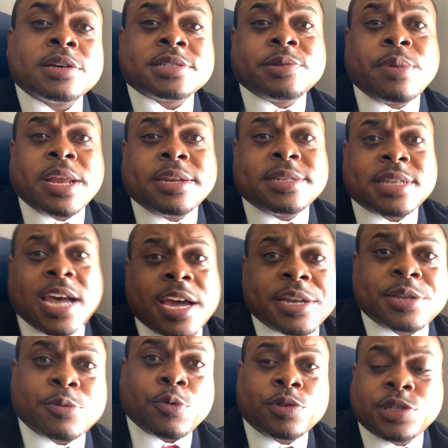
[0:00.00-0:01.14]
somebody
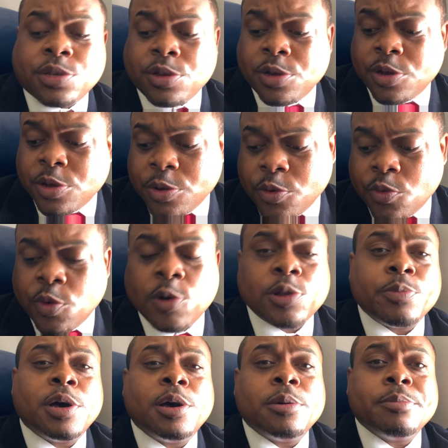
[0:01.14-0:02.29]
decided to roll
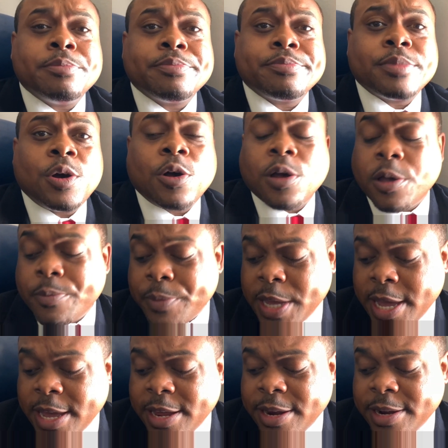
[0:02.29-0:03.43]
them up
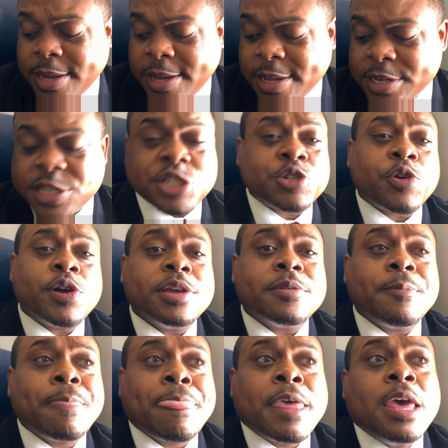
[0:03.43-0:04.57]
and destroy
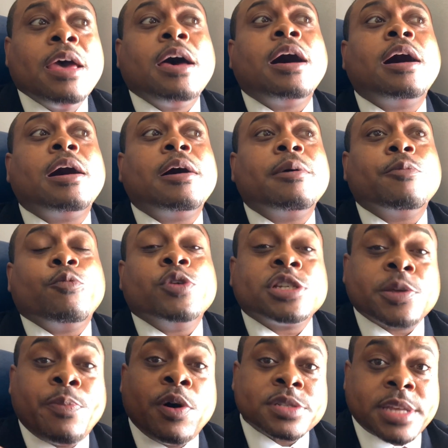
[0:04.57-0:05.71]
them. We're
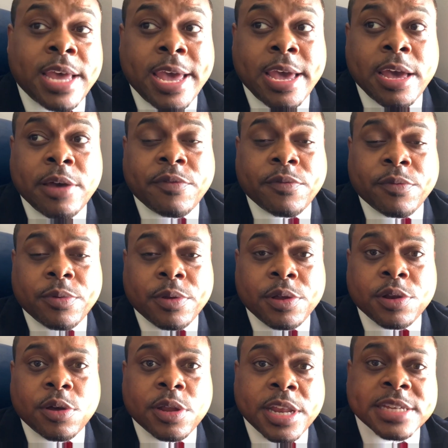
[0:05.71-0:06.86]
supposed to have, you
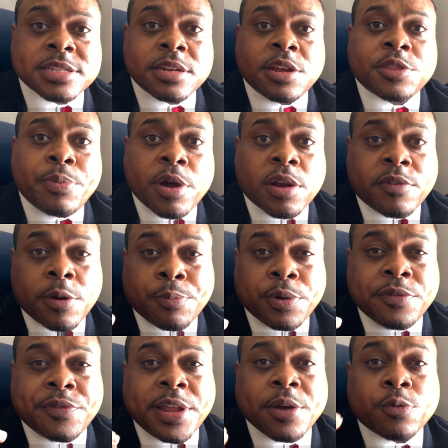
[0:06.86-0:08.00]
know, that's another part of our
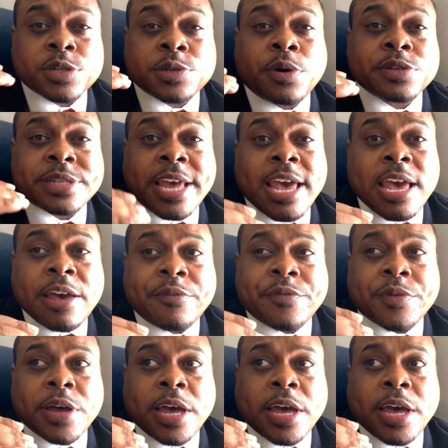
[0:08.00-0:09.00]
pre-flight. We're supposed to have